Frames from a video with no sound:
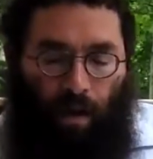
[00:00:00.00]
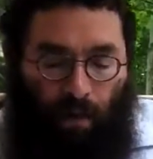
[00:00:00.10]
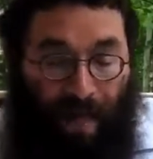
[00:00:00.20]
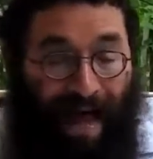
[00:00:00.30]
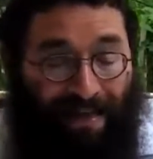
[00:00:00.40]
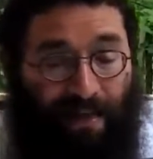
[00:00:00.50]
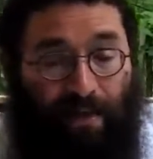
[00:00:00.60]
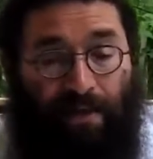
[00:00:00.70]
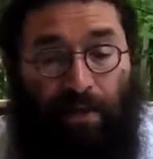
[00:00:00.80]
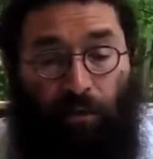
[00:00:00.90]
that
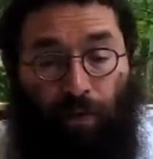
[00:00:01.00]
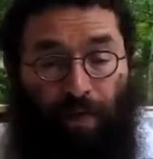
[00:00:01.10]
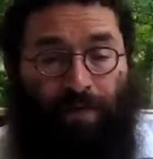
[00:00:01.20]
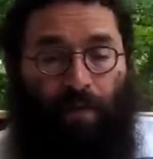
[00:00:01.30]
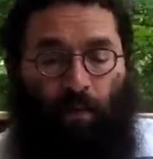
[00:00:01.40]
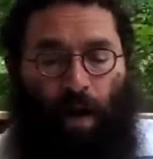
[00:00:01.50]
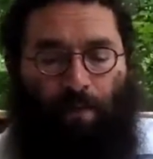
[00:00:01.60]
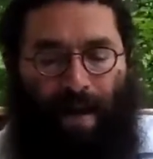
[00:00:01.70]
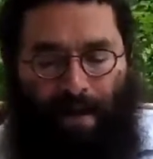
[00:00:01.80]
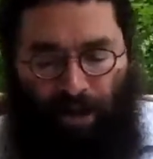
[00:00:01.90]
is the reason why
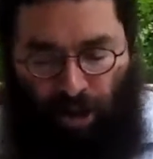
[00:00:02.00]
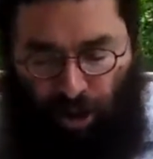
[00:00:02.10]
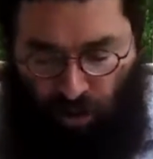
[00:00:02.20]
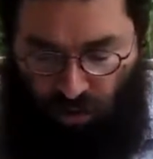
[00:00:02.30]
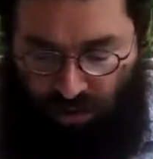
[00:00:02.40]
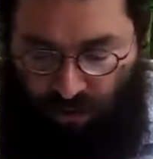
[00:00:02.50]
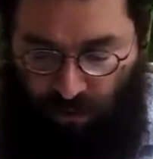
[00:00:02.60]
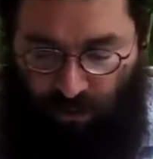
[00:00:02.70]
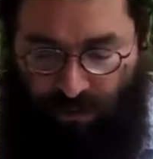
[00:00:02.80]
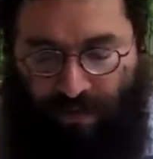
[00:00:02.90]
many Jews
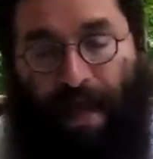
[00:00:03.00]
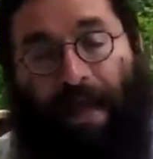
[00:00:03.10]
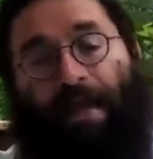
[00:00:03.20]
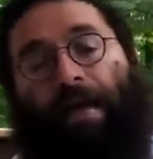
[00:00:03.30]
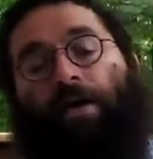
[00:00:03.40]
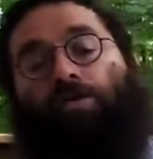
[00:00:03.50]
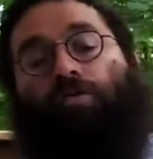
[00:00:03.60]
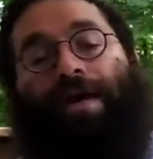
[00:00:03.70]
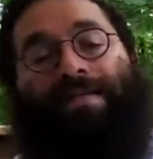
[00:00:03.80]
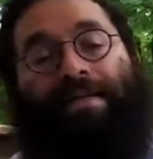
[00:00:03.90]
till this day
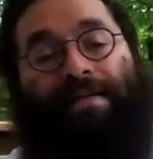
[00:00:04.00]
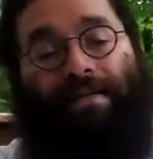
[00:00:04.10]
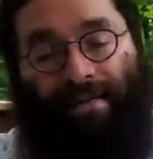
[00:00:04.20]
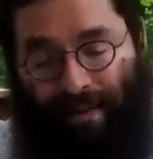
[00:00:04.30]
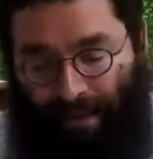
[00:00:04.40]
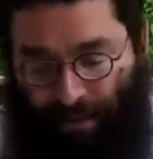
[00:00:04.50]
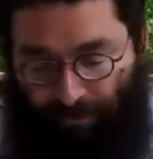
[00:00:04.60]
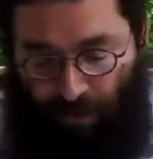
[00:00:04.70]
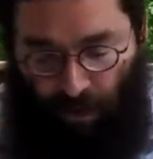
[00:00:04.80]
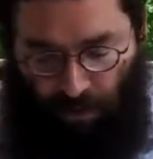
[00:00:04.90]
dress in
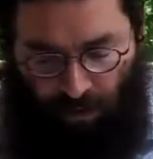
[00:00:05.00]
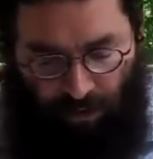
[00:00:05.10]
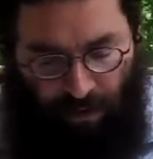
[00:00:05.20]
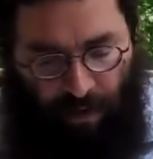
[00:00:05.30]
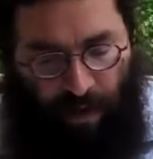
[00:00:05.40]
distinctive clothing.